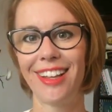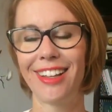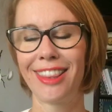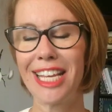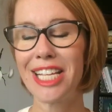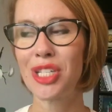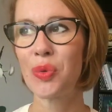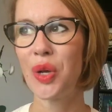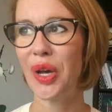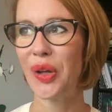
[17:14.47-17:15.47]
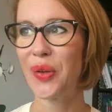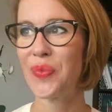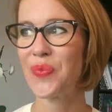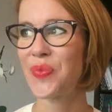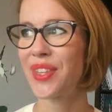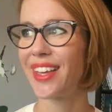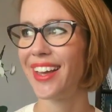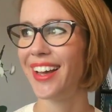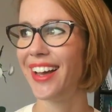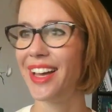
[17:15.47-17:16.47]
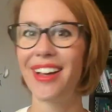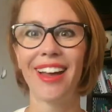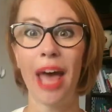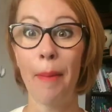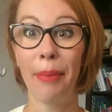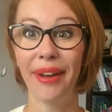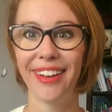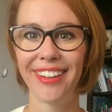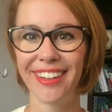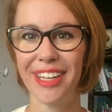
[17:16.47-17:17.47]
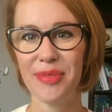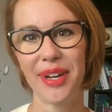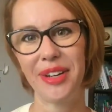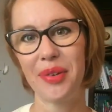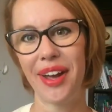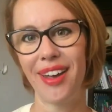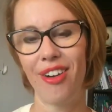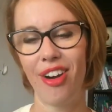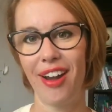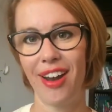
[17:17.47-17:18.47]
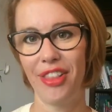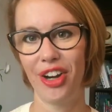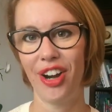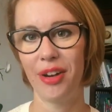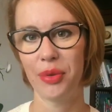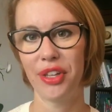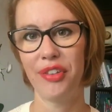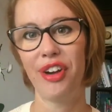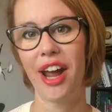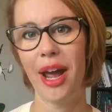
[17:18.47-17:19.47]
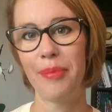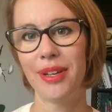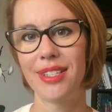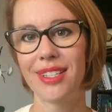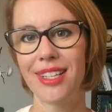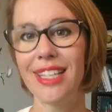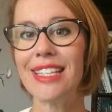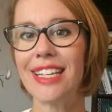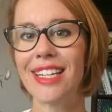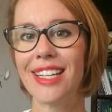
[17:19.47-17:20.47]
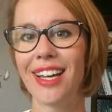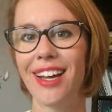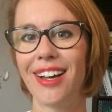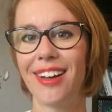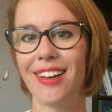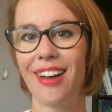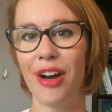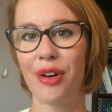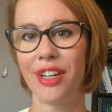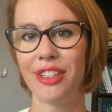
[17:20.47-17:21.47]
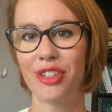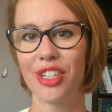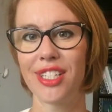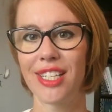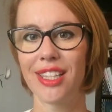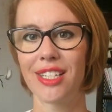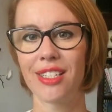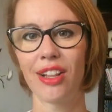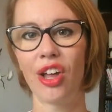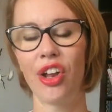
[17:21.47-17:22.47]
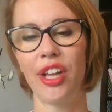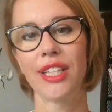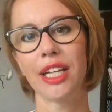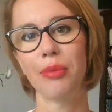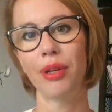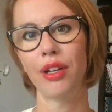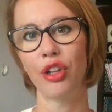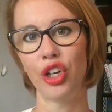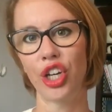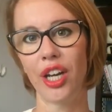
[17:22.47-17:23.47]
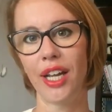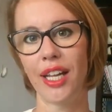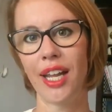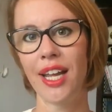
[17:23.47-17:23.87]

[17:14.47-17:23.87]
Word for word: that things will happen in one way or another, and whatever happens is in our interest. And there's a lot that can be learned,